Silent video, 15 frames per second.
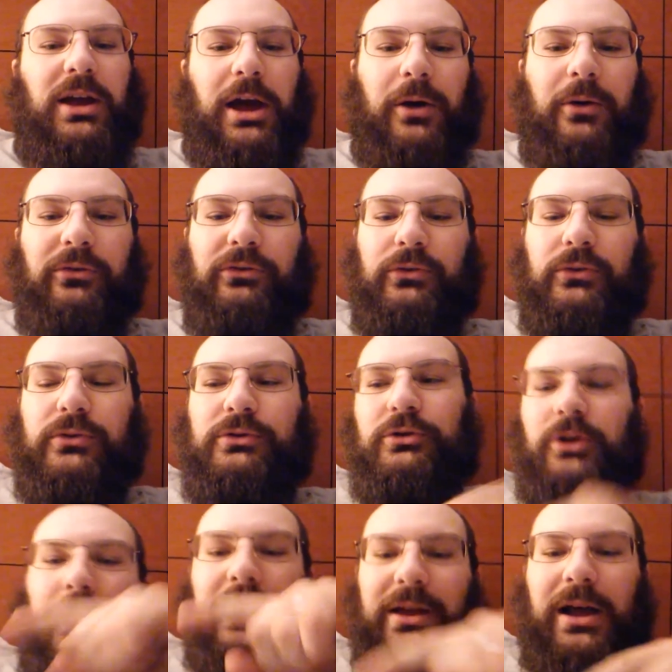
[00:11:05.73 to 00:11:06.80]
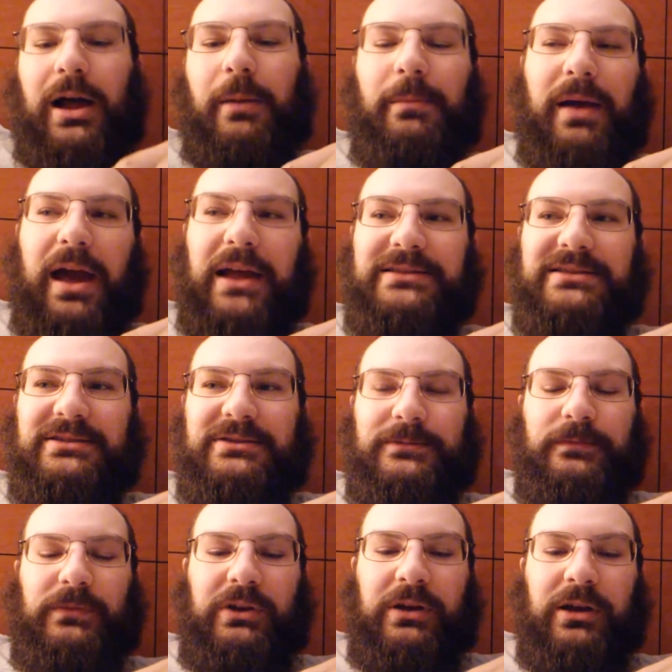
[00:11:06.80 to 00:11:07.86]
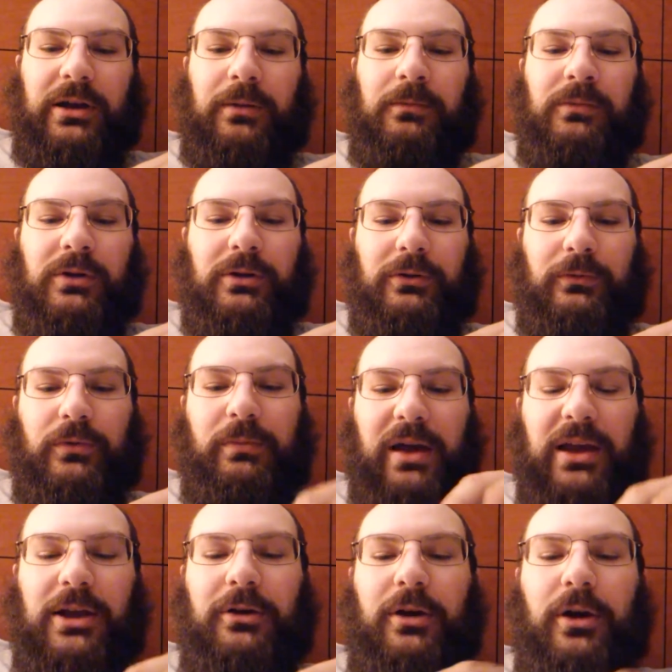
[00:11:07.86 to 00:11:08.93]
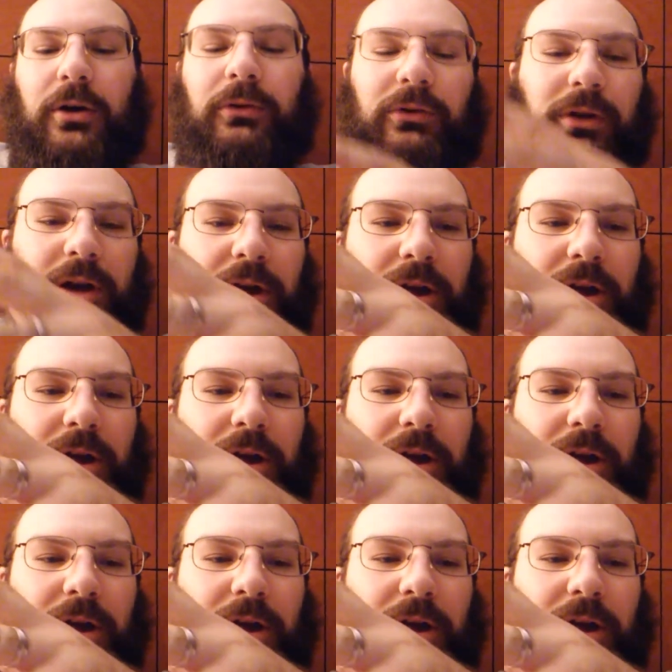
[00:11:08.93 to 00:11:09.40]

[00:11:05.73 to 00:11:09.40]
I was doing heroic combats um, with my heroes